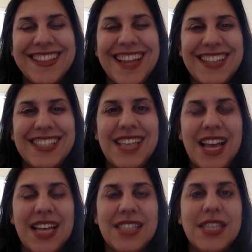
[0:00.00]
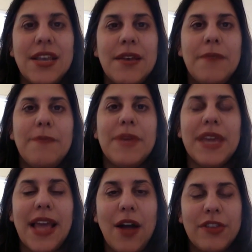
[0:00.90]
that says
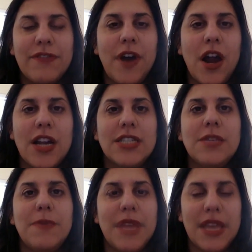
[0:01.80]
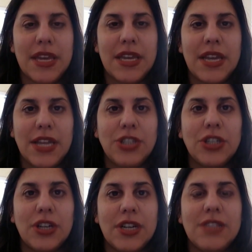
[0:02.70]
being out in the forest, being in
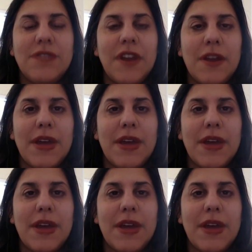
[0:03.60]
nature is very